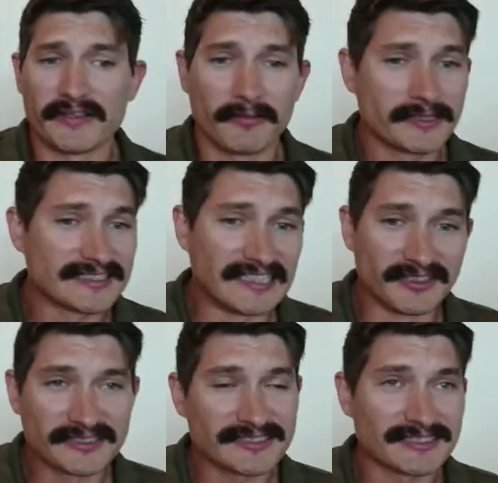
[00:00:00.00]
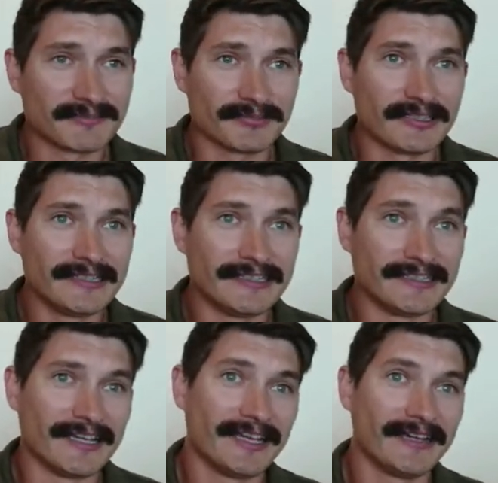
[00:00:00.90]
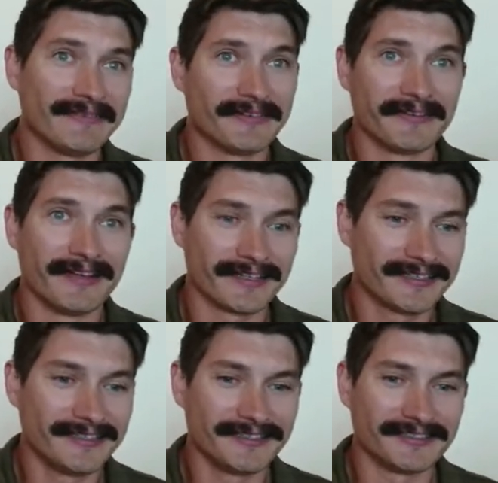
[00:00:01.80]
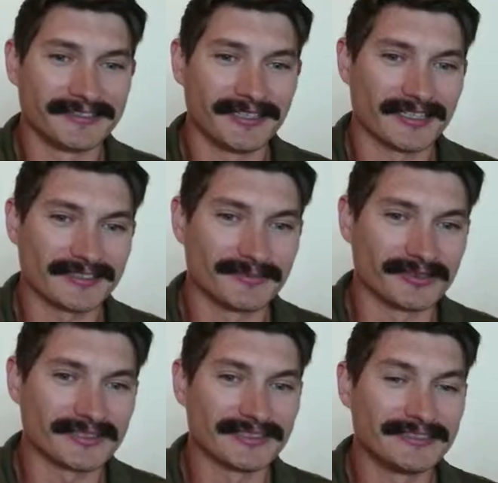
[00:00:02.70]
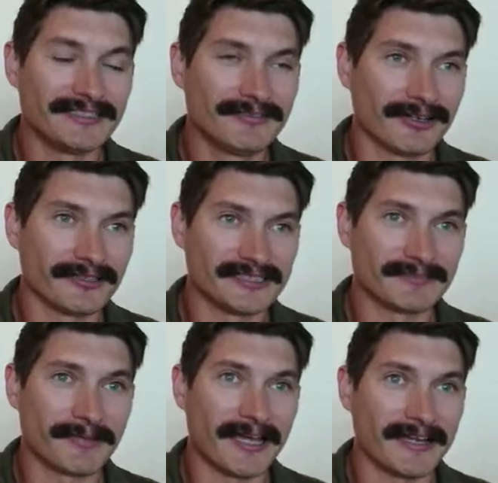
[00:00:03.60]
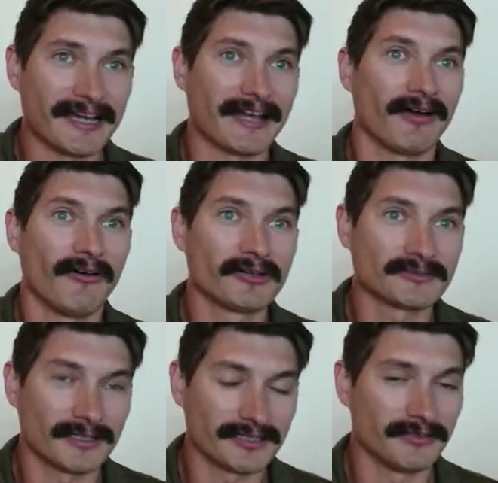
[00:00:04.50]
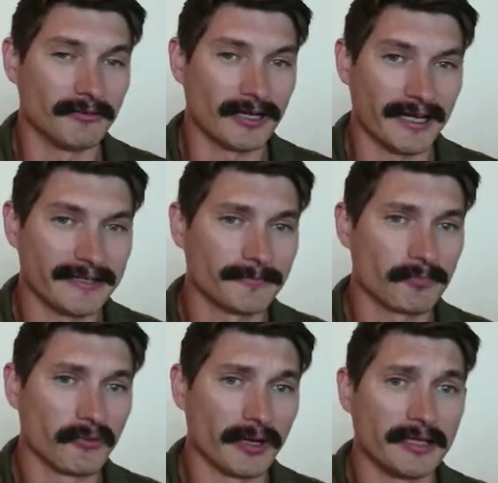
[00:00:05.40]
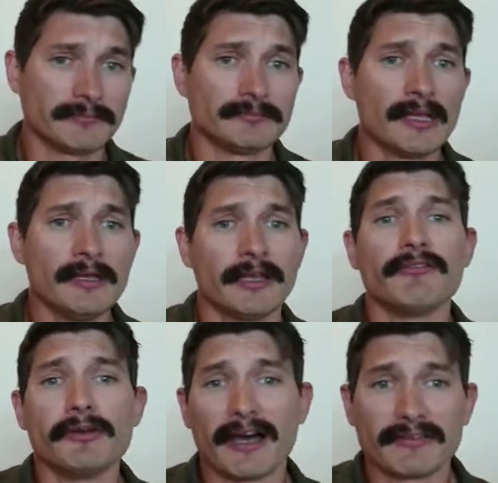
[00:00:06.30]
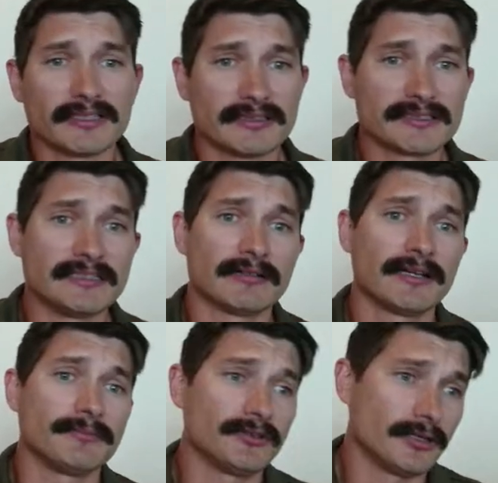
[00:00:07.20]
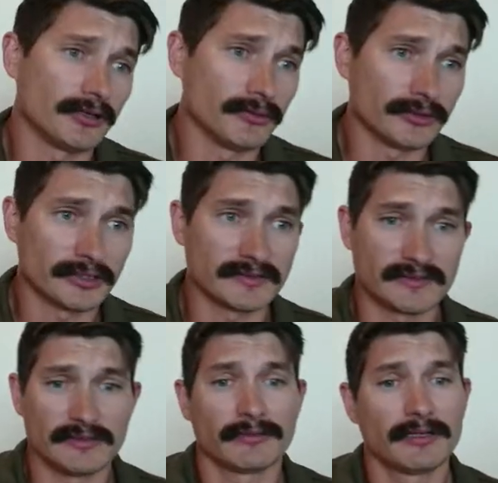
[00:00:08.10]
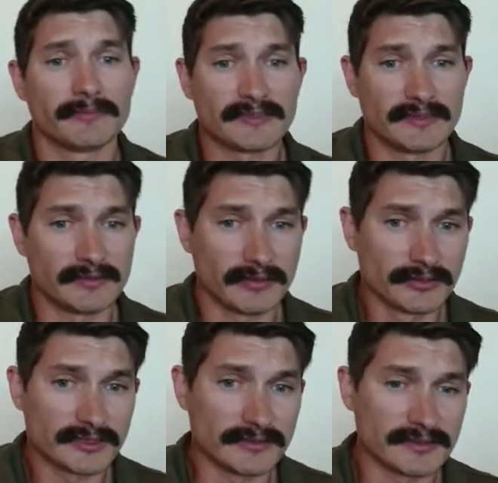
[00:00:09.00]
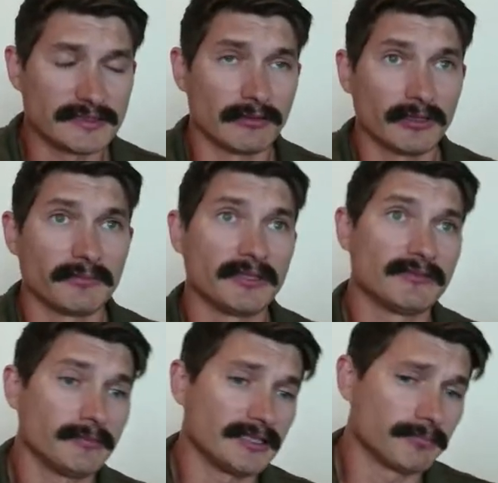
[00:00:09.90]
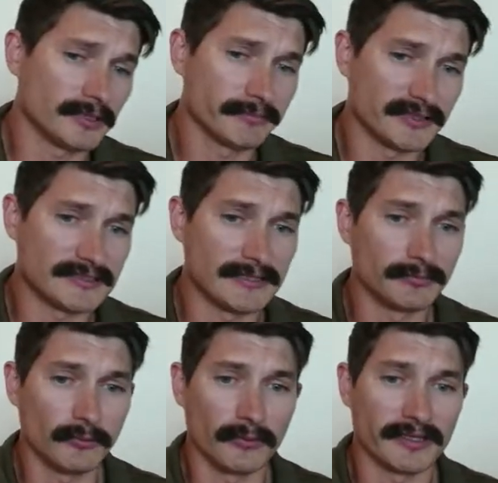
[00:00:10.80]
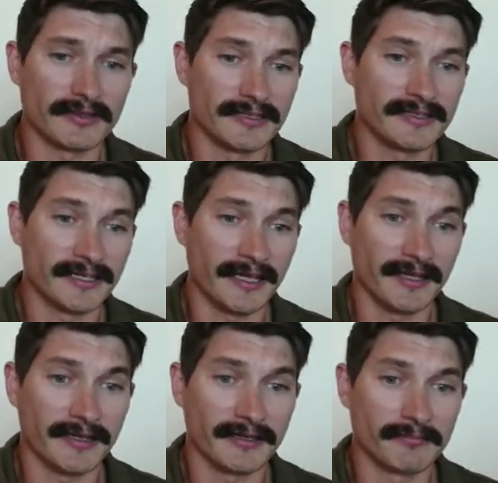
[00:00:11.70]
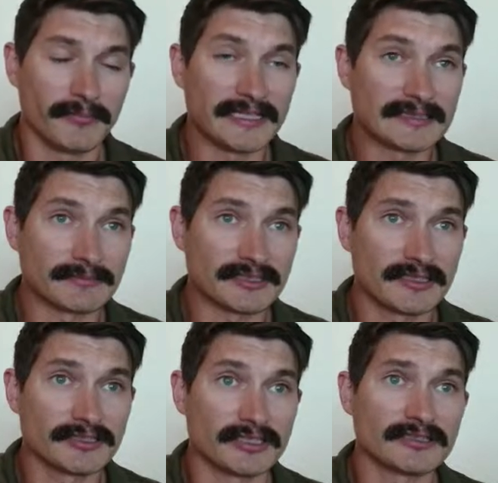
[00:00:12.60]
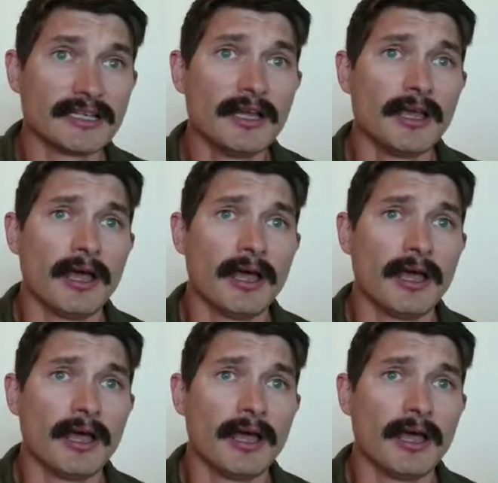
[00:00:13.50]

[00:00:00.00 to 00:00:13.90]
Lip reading: And when sales is complaining, hey, we're not getting good customers, the lead quality is bad, I always want to know why, right? If you have it in a CRM, you can go look at the CRM and see the notes in the CRM, even make a pivot table with it and make some decisions.